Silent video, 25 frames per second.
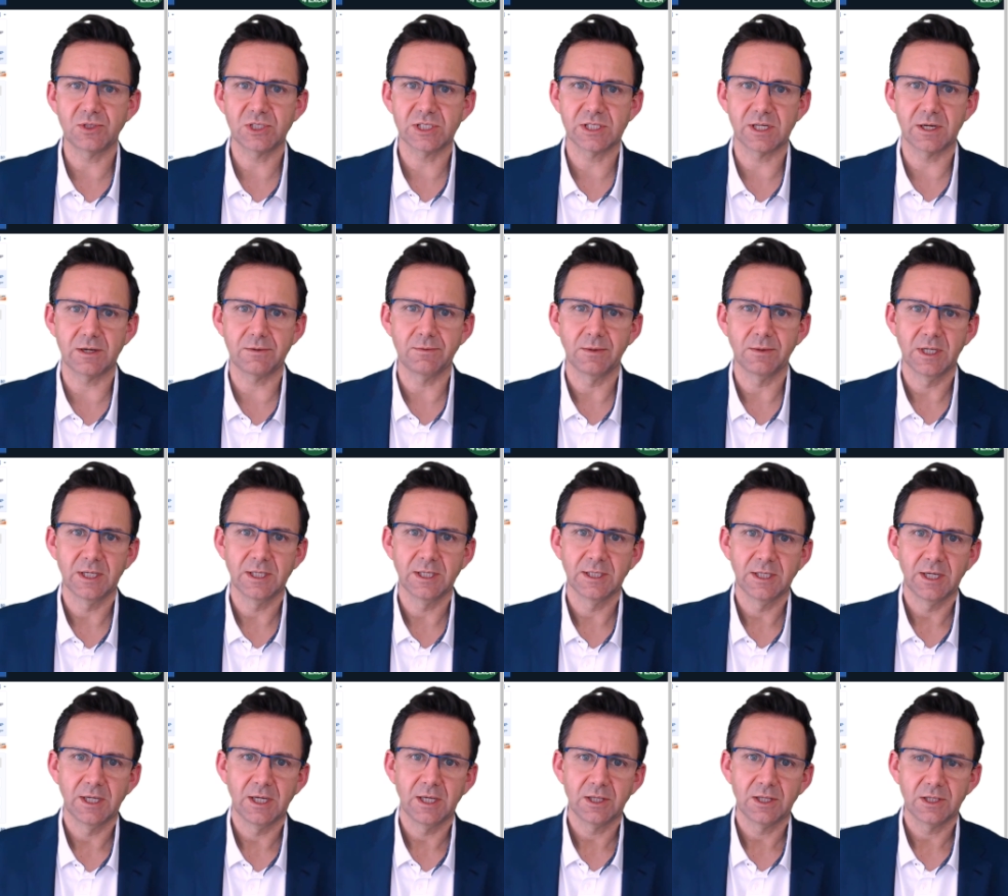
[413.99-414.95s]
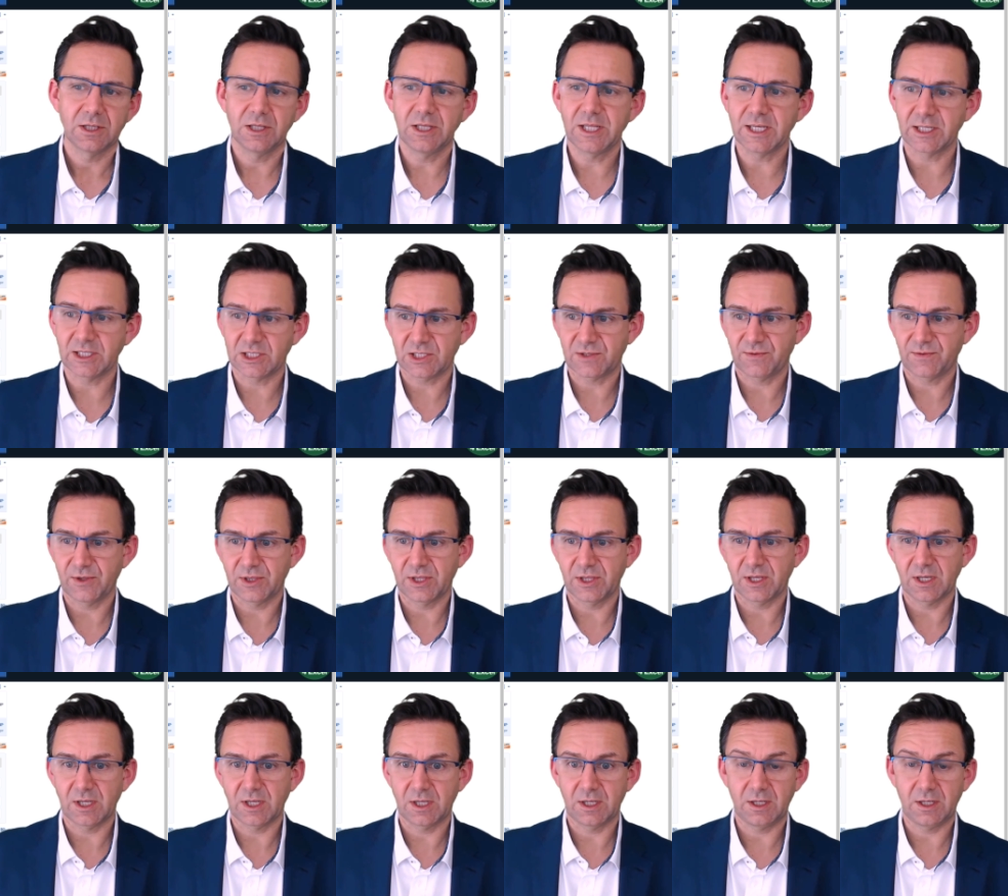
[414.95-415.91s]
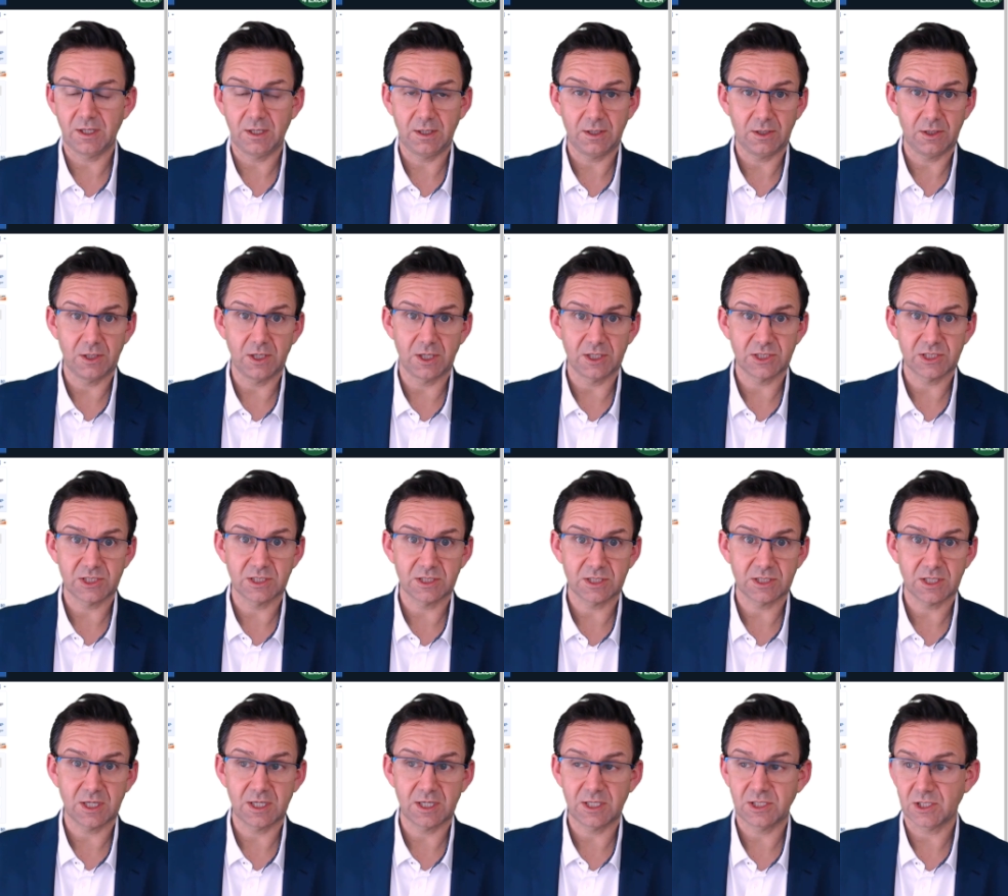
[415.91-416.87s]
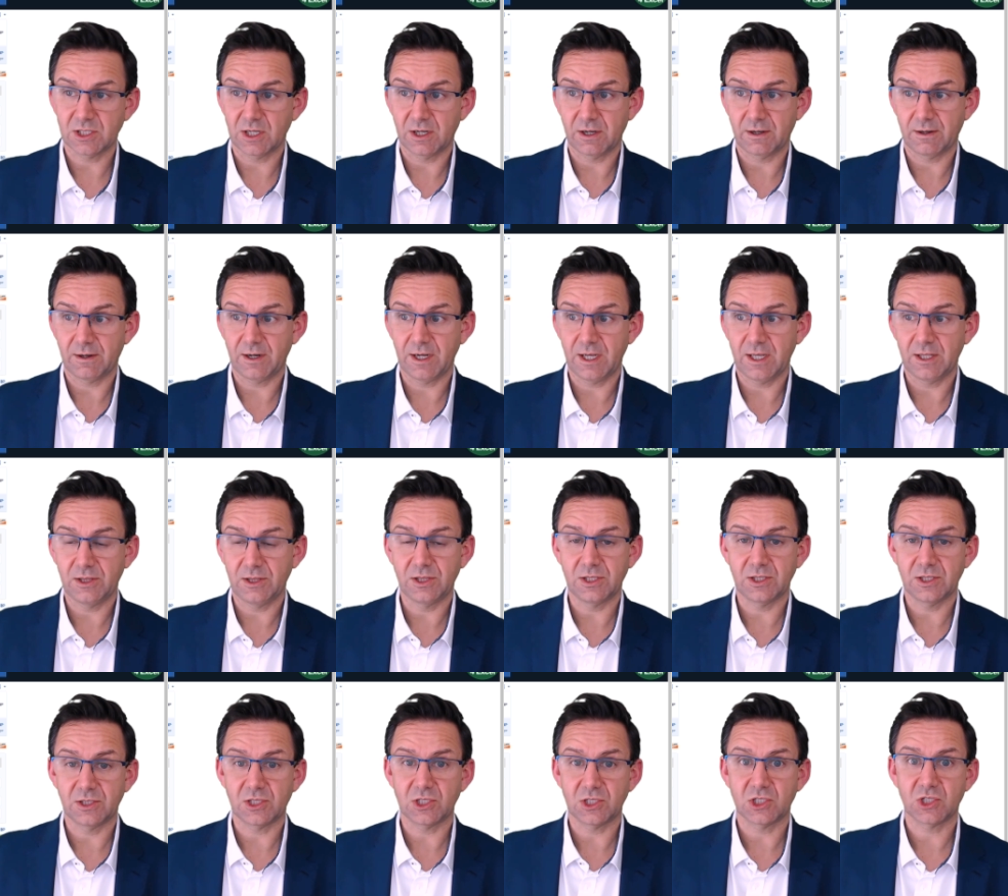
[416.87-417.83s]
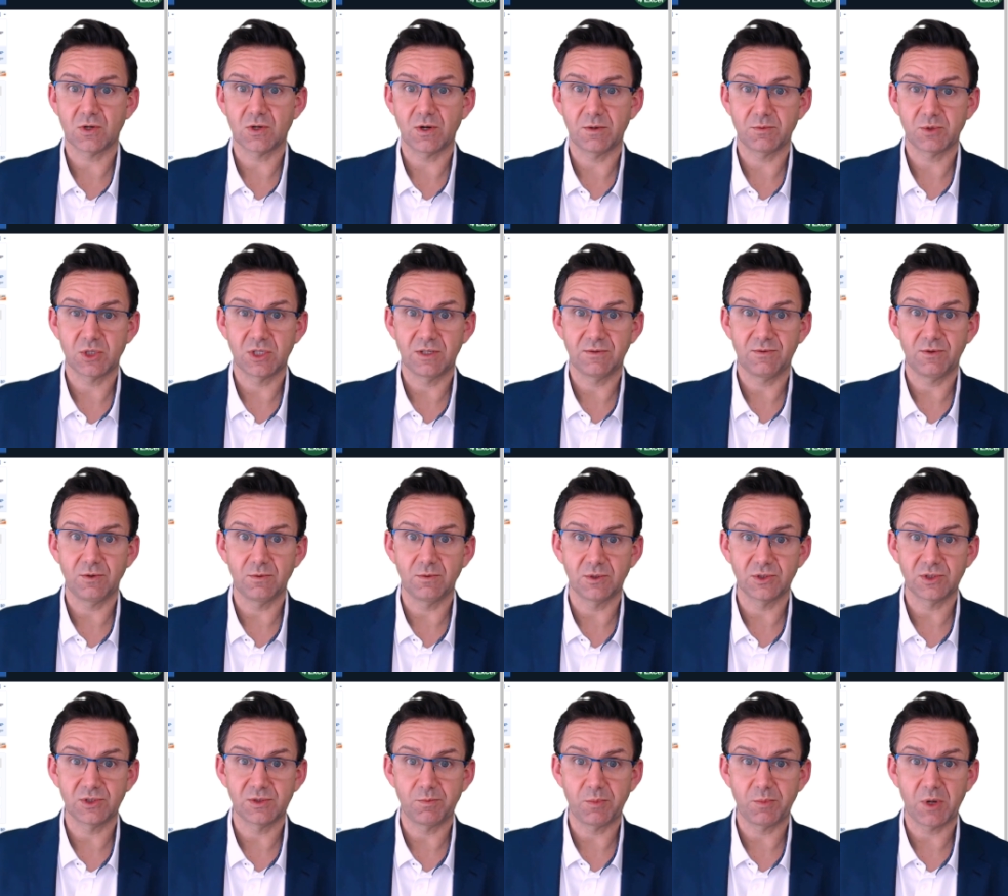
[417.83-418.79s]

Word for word: So links for the license keys are in the description if you want to